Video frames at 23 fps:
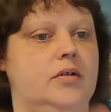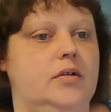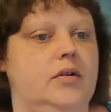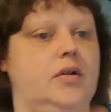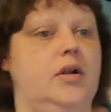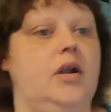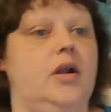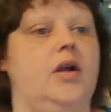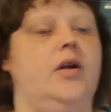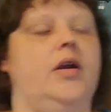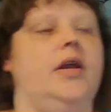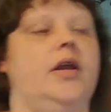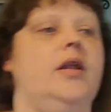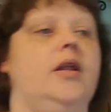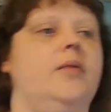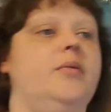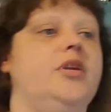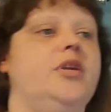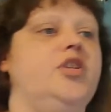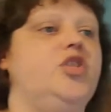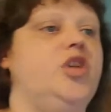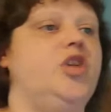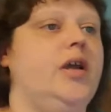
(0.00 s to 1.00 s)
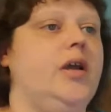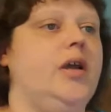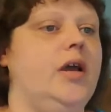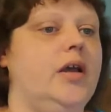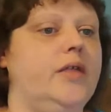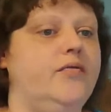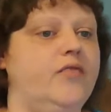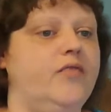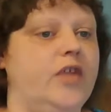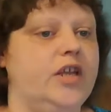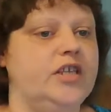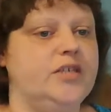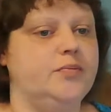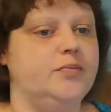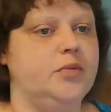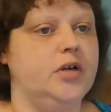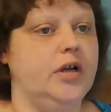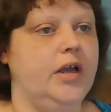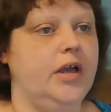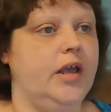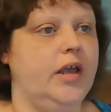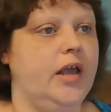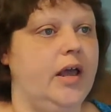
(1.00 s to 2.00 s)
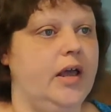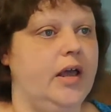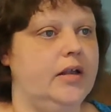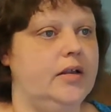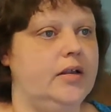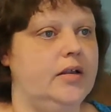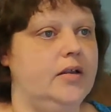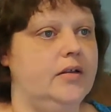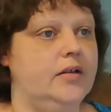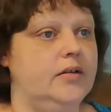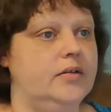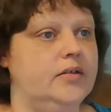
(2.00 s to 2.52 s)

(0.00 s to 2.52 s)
All right, let me check on Facebook again.